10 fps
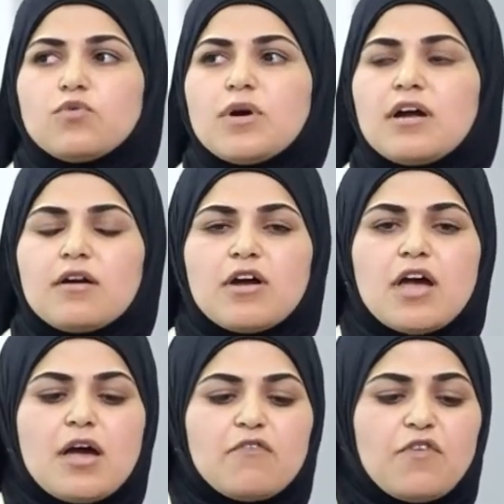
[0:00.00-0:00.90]
were
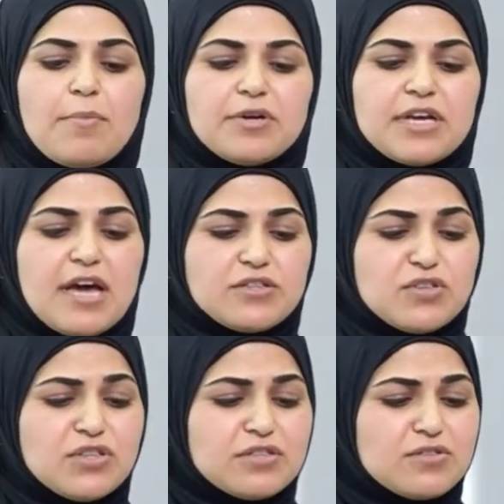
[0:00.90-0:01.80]

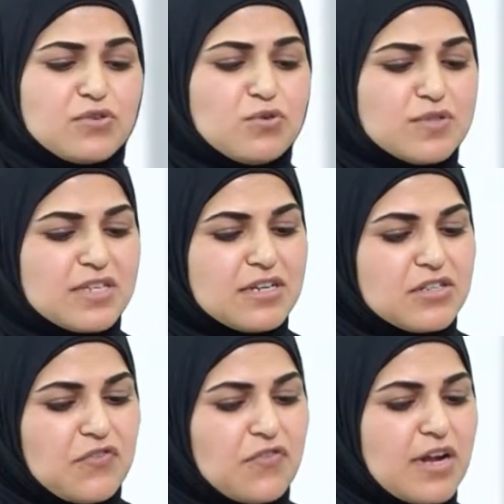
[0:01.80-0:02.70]
fabricated using
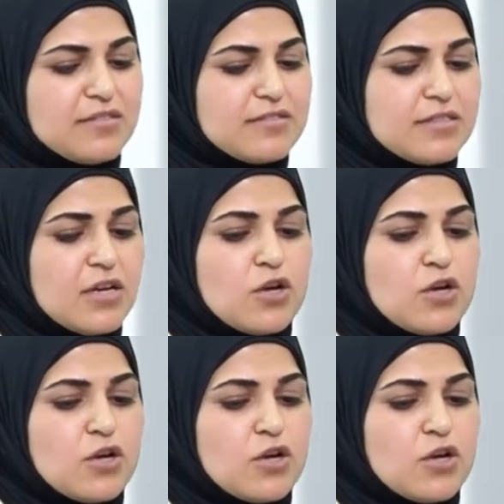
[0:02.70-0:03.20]
different